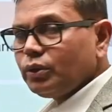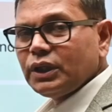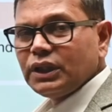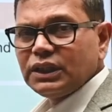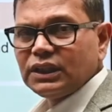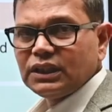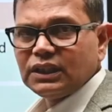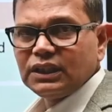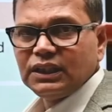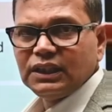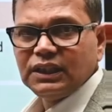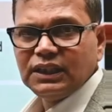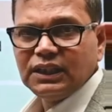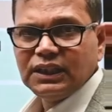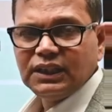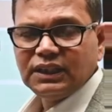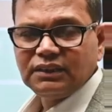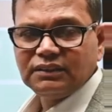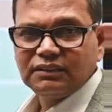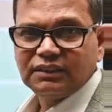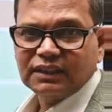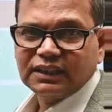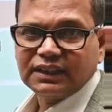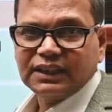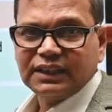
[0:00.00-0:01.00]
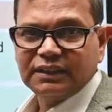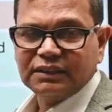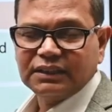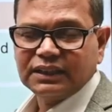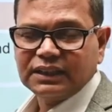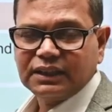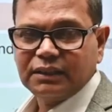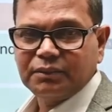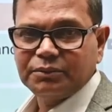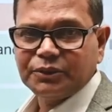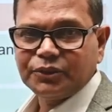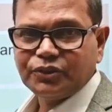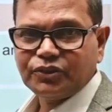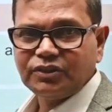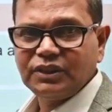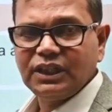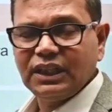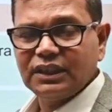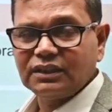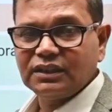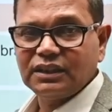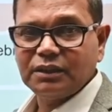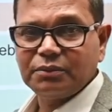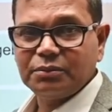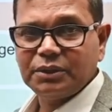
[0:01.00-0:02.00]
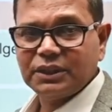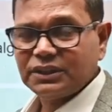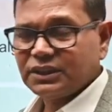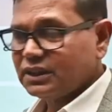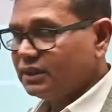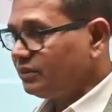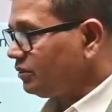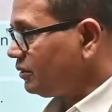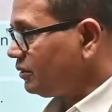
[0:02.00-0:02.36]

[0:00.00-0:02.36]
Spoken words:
in their chemistry and they must have